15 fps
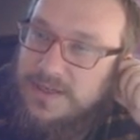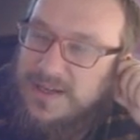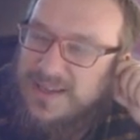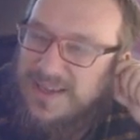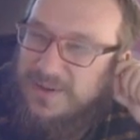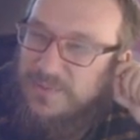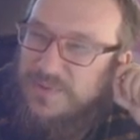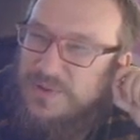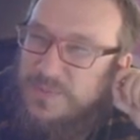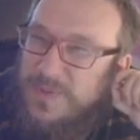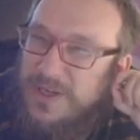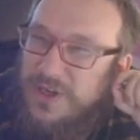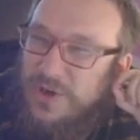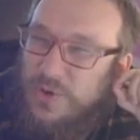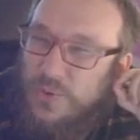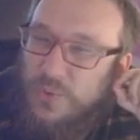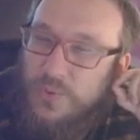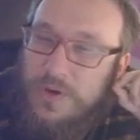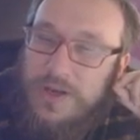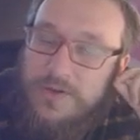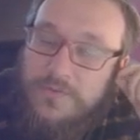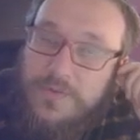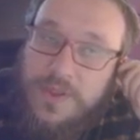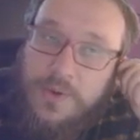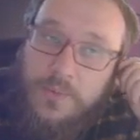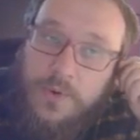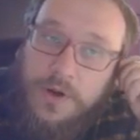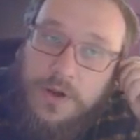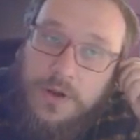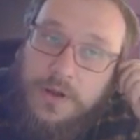Like, it would be cool if there
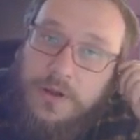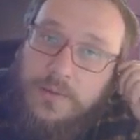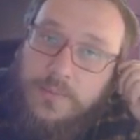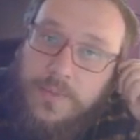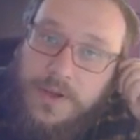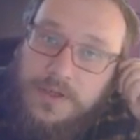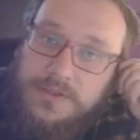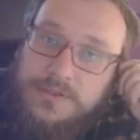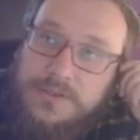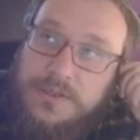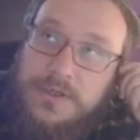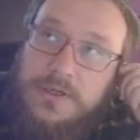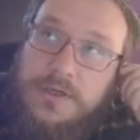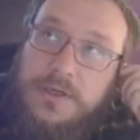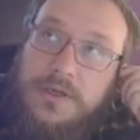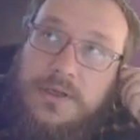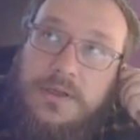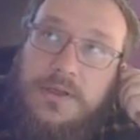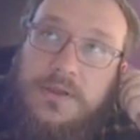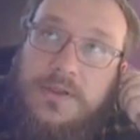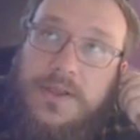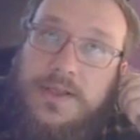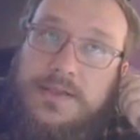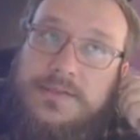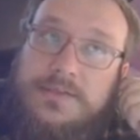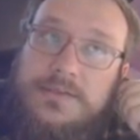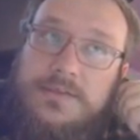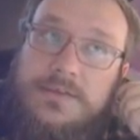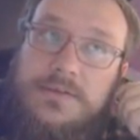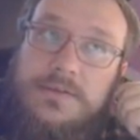were, but
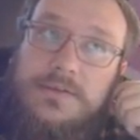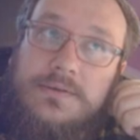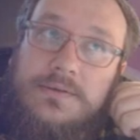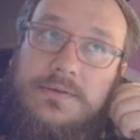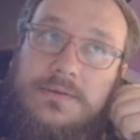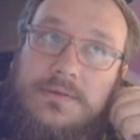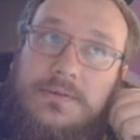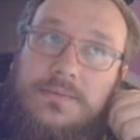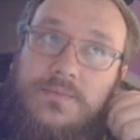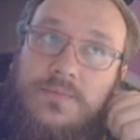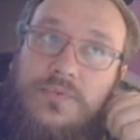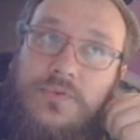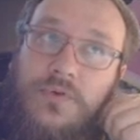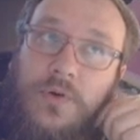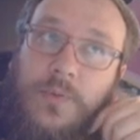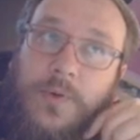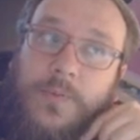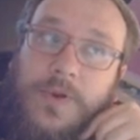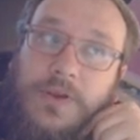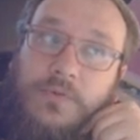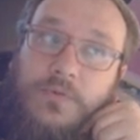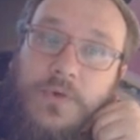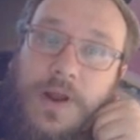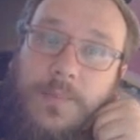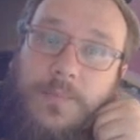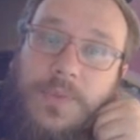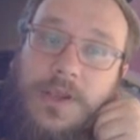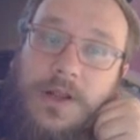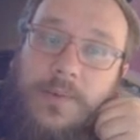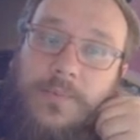that's probably
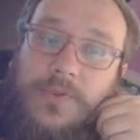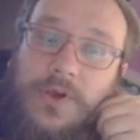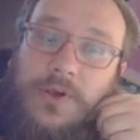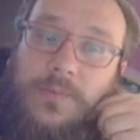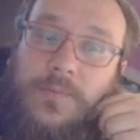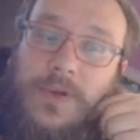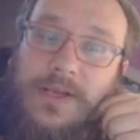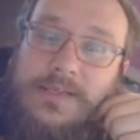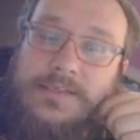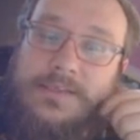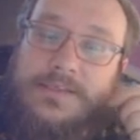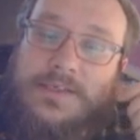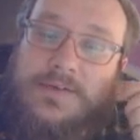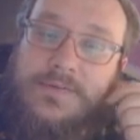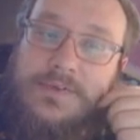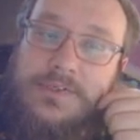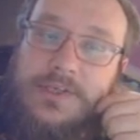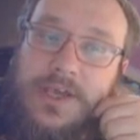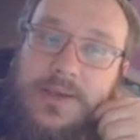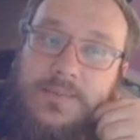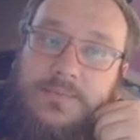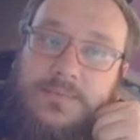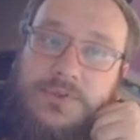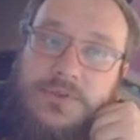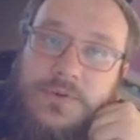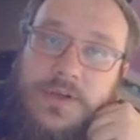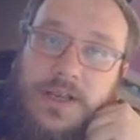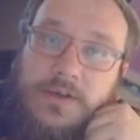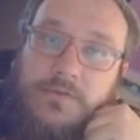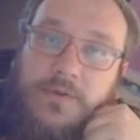ramping up the complexity of this game to
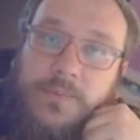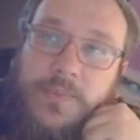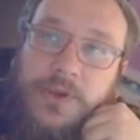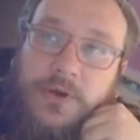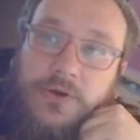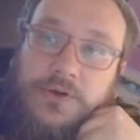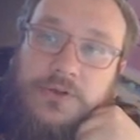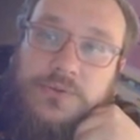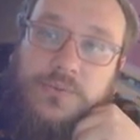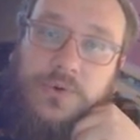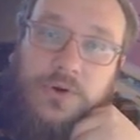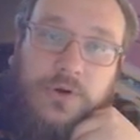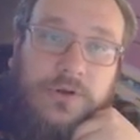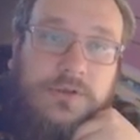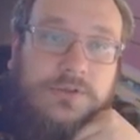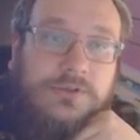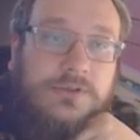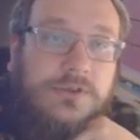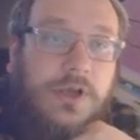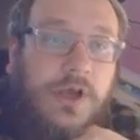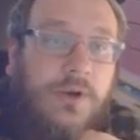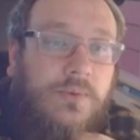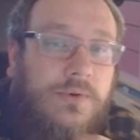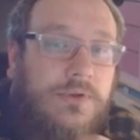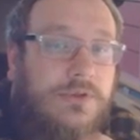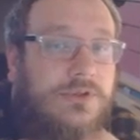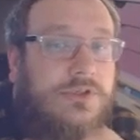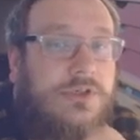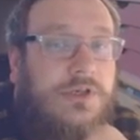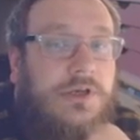a level beyond what I want
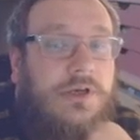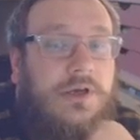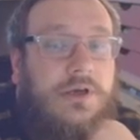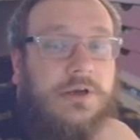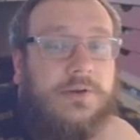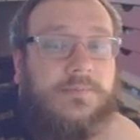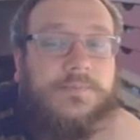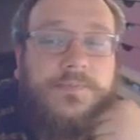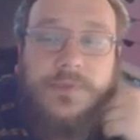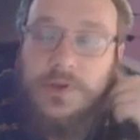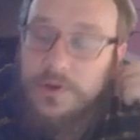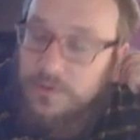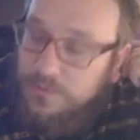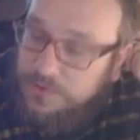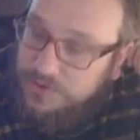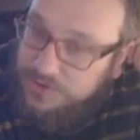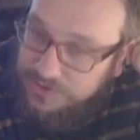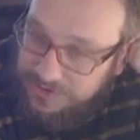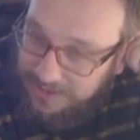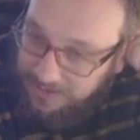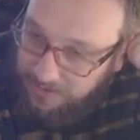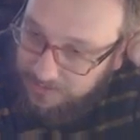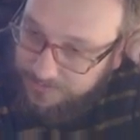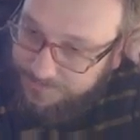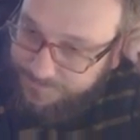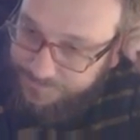to tackle.